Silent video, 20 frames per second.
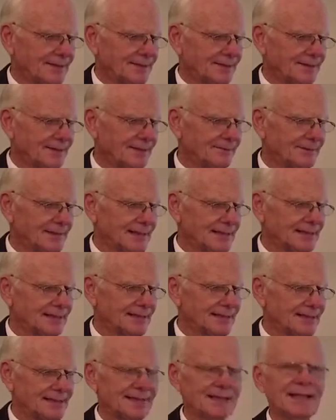
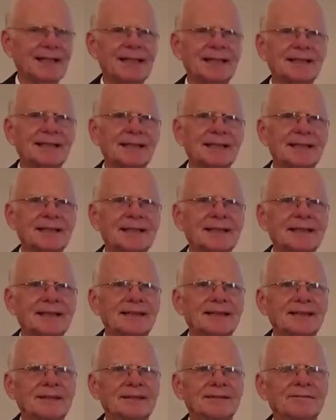Revelation 6,
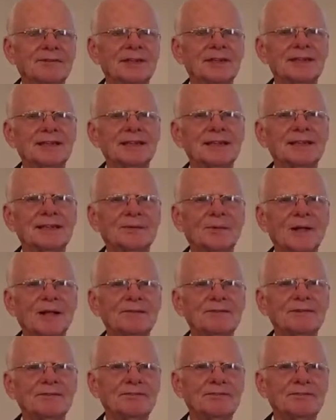verses 12 to